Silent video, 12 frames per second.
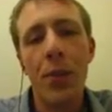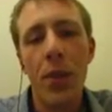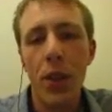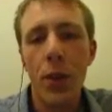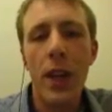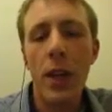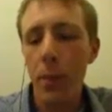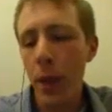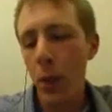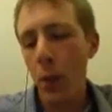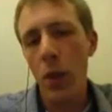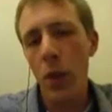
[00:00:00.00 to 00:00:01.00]
The Gradle
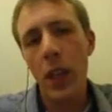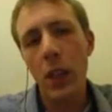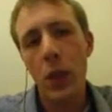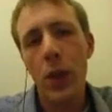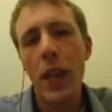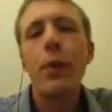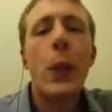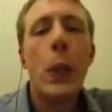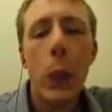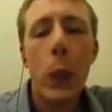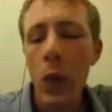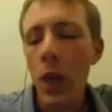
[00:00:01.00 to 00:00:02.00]
build one is great when
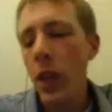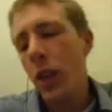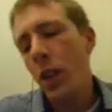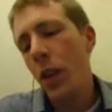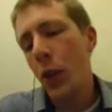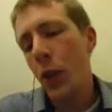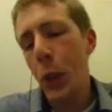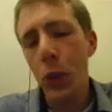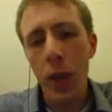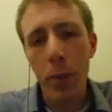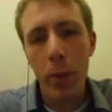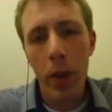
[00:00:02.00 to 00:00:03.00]
you are
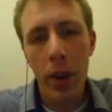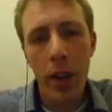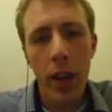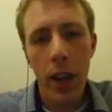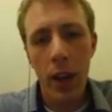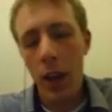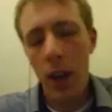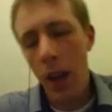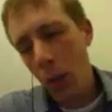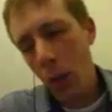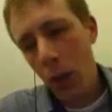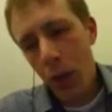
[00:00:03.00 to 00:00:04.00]
using a plugin, like
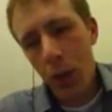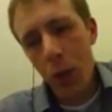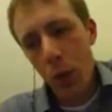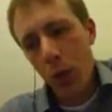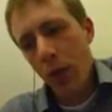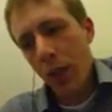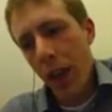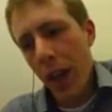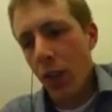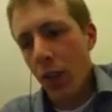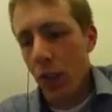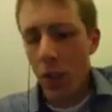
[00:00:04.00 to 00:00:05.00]
I'm going to do
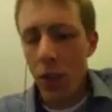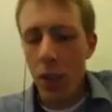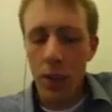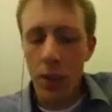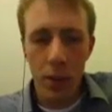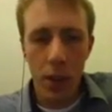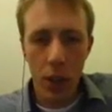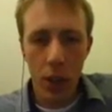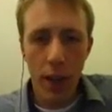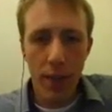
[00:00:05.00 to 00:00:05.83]
next, a Java